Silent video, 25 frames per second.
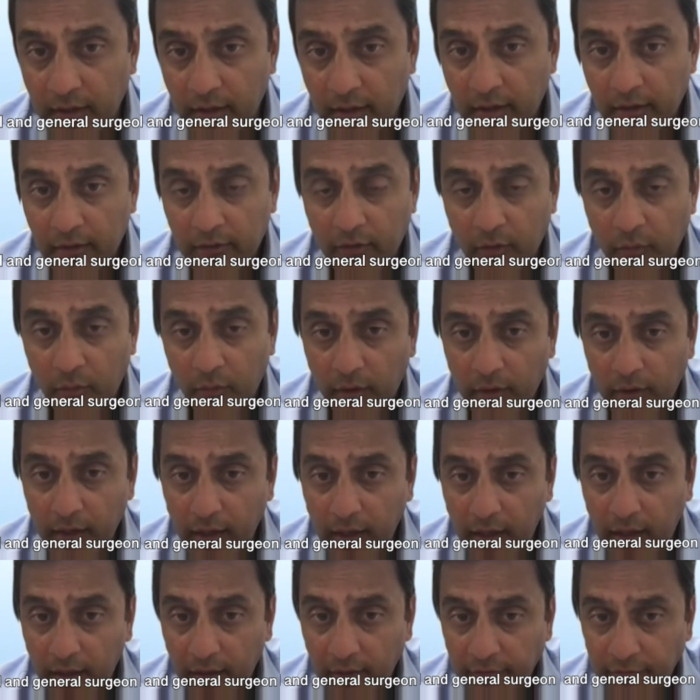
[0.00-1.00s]
So what it
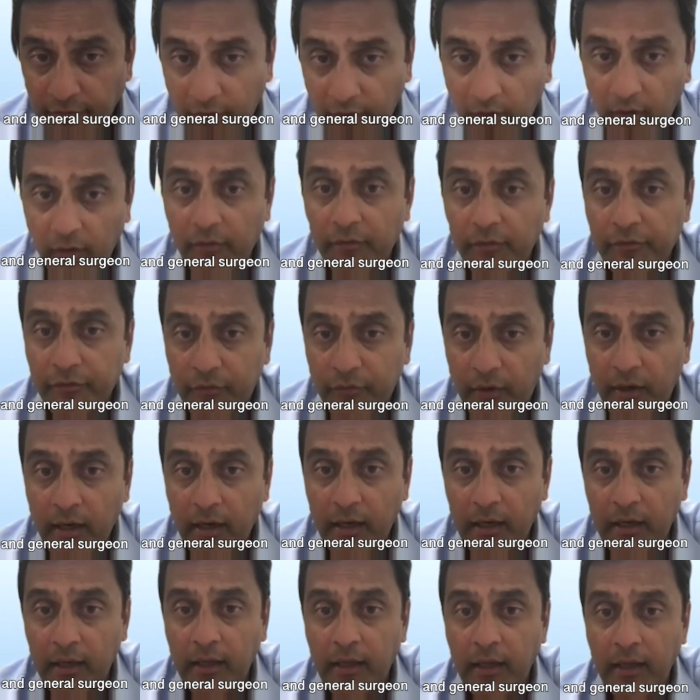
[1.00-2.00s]
involves
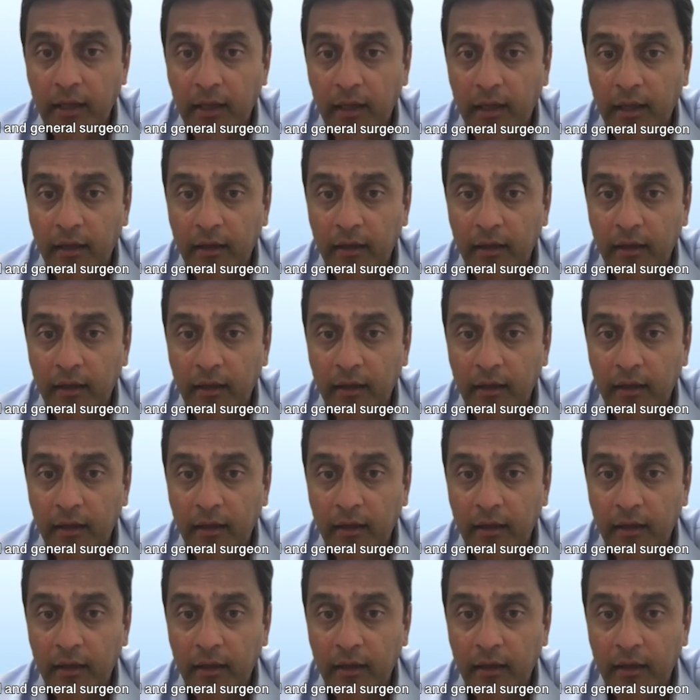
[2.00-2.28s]
really